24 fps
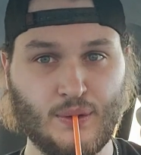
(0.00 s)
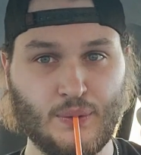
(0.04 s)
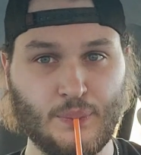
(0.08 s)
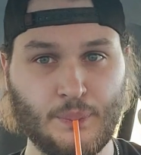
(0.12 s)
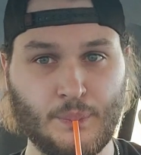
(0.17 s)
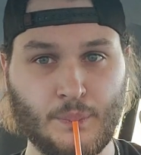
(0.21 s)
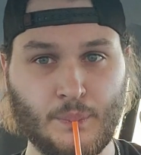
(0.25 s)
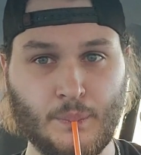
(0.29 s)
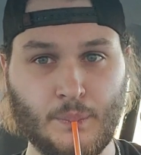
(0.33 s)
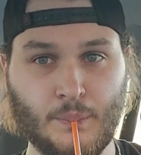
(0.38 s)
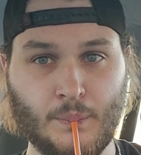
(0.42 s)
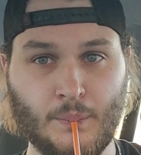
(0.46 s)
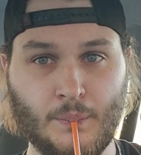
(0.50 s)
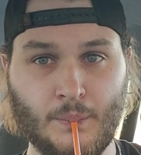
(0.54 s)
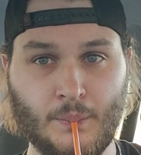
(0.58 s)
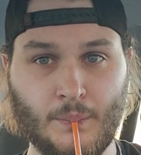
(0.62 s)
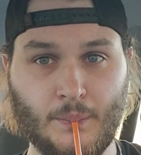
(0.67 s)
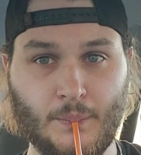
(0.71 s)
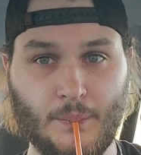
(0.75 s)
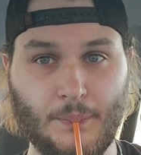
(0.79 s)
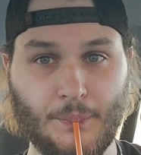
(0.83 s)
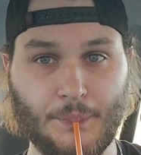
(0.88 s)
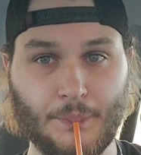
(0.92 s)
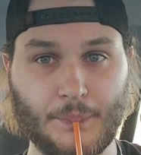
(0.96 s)

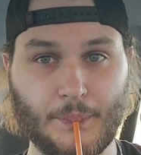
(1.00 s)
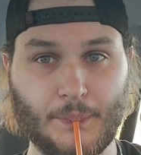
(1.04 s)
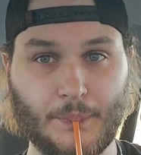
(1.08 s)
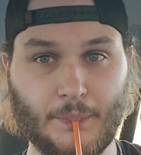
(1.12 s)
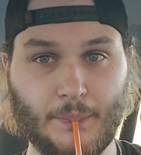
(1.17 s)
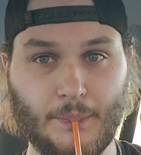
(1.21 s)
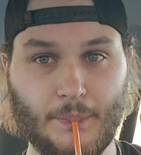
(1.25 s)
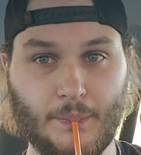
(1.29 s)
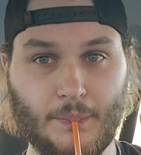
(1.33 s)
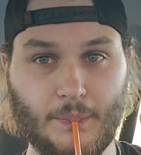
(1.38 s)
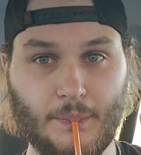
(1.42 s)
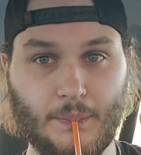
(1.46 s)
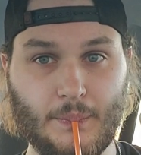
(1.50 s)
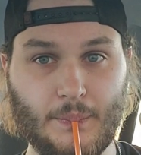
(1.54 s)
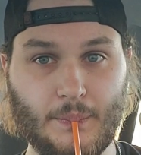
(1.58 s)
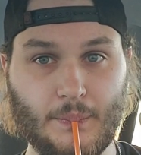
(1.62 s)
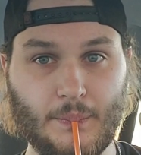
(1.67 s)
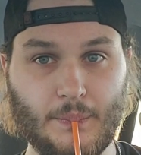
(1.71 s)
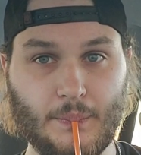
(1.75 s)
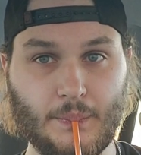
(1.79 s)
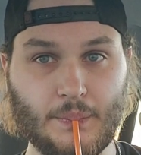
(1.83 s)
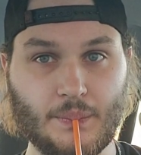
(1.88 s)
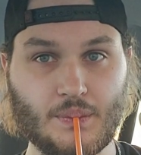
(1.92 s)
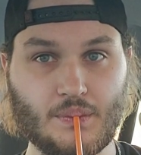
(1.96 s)

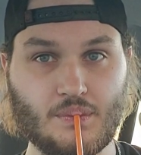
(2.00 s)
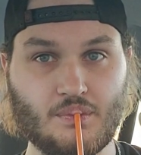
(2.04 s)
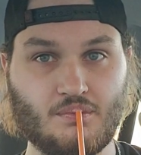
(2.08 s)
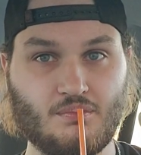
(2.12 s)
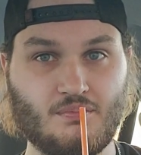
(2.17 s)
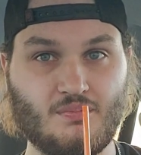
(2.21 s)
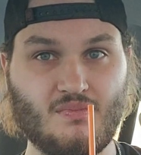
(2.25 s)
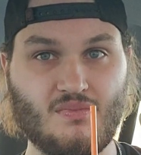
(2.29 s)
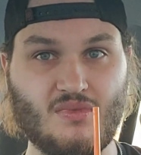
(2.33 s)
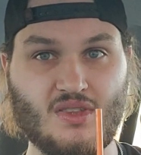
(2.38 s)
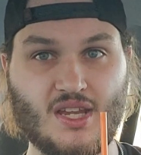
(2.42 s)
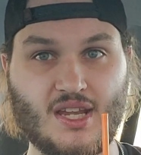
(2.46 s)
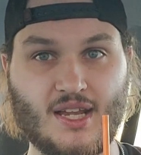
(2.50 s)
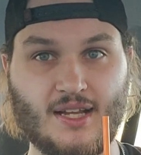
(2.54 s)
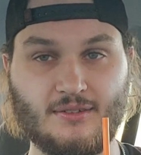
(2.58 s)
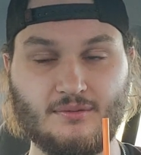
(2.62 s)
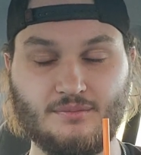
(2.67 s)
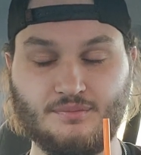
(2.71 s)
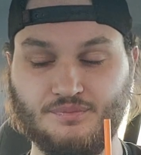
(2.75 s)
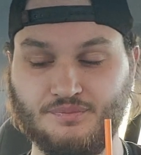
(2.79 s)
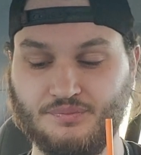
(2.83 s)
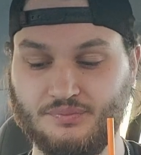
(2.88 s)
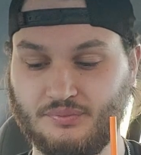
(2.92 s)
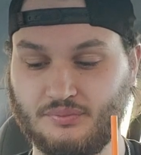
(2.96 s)

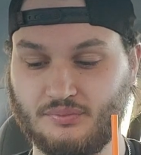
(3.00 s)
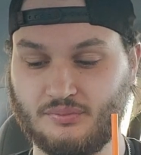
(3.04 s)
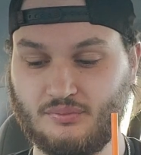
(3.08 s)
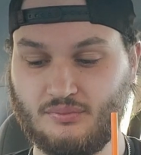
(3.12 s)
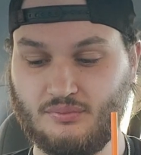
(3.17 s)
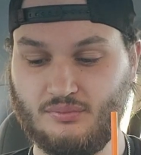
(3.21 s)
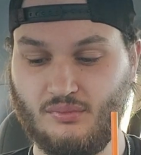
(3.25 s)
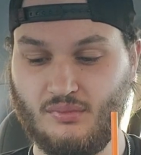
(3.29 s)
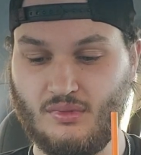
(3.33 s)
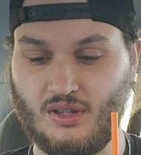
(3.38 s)
No one is speaking in this clip.